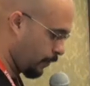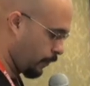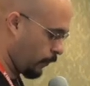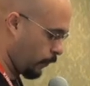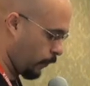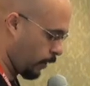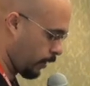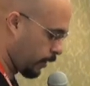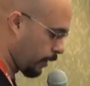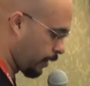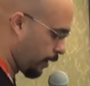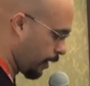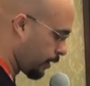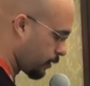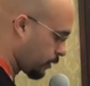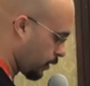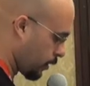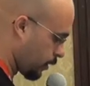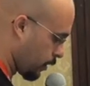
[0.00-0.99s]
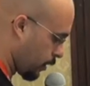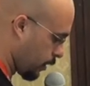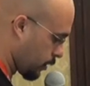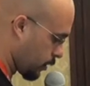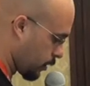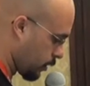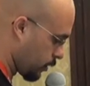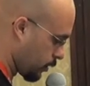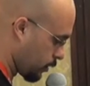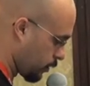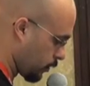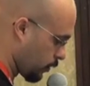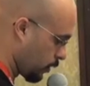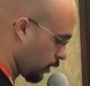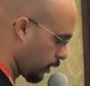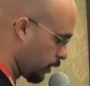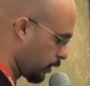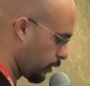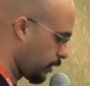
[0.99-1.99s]
we analyze the, the incident
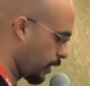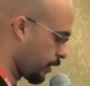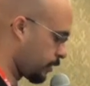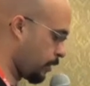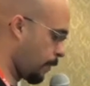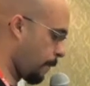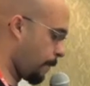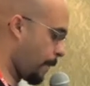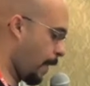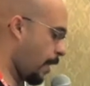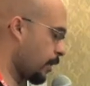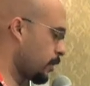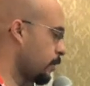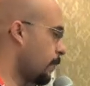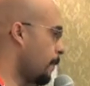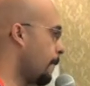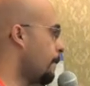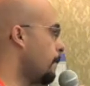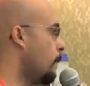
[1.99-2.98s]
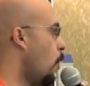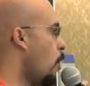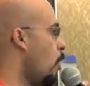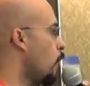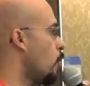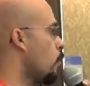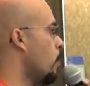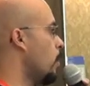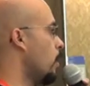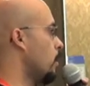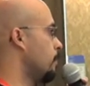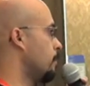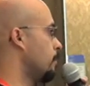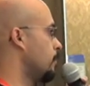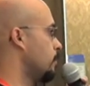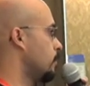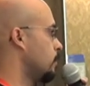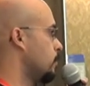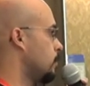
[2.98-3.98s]
that impact more one